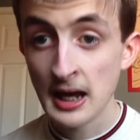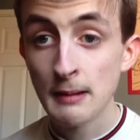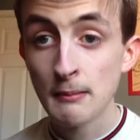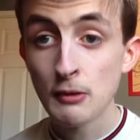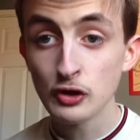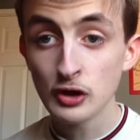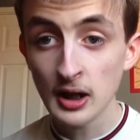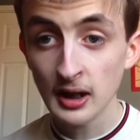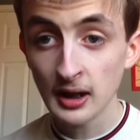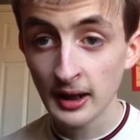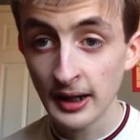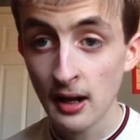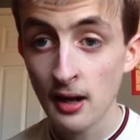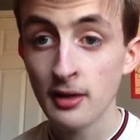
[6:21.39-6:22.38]
Most
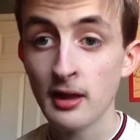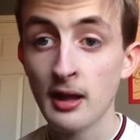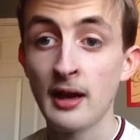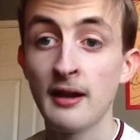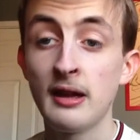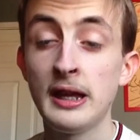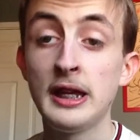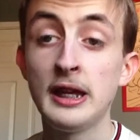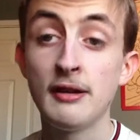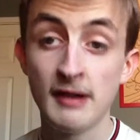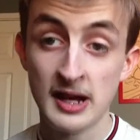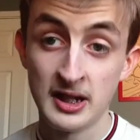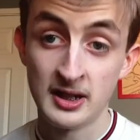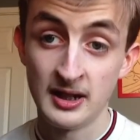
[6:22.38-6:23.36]
likely other
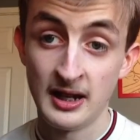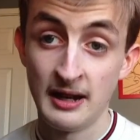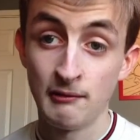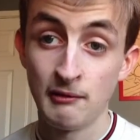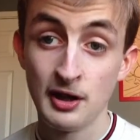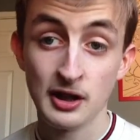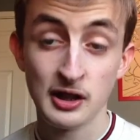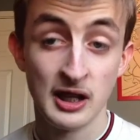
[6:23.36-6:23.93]
US networks.